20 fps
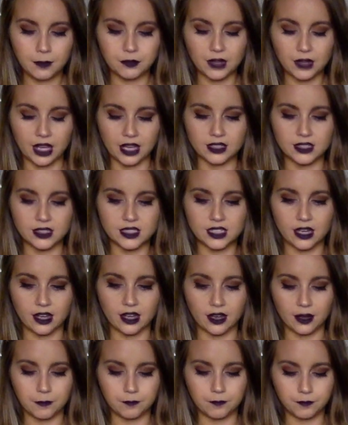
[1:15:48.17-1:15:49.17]
And
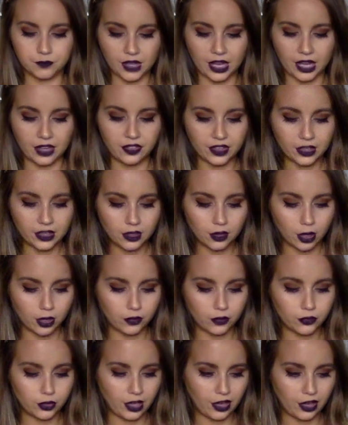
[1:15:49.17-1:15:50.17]
I think a lot of
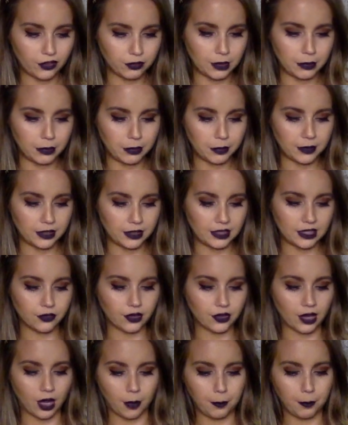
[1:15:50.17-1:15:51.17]
you have maybe been giving
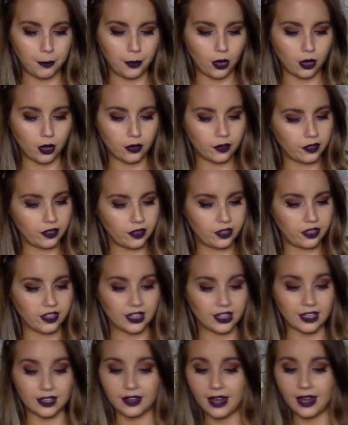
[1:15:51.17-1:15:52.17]
up on the
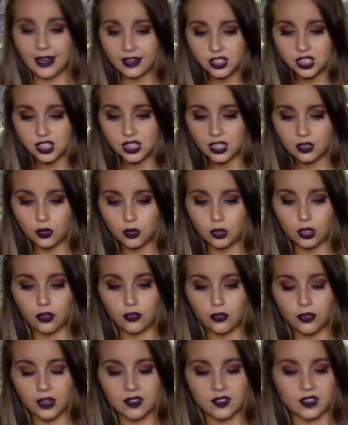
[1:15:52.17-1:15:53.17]
connection, or you
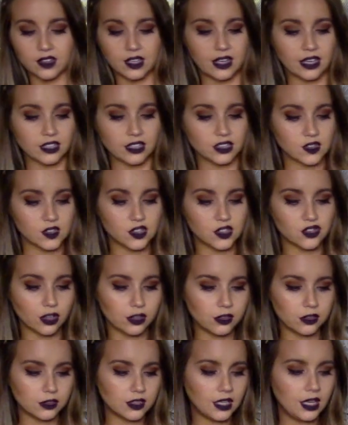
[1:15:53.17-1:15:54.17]
feel like the connection
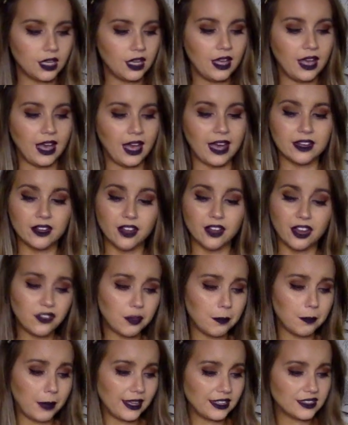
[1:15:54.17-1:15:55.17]
struggled. And a lot of
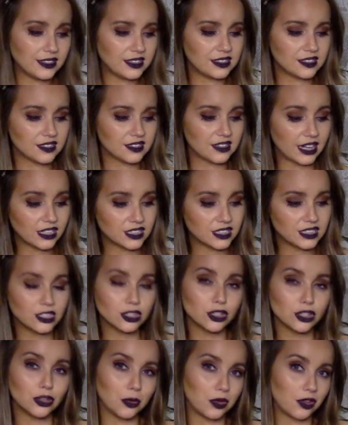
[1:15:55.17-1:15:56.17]
it, Pisces, is actually to
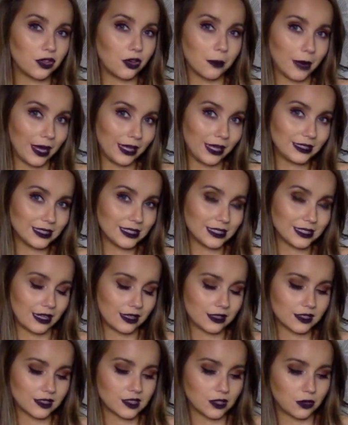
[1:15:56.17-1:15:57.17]
do with your
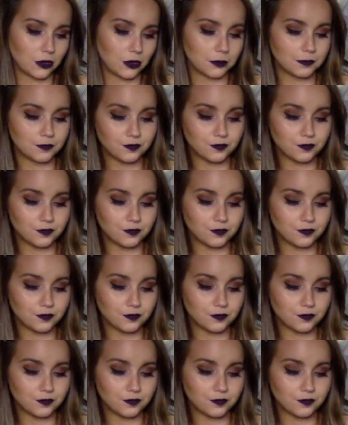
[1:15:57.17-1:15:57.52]
mindset. So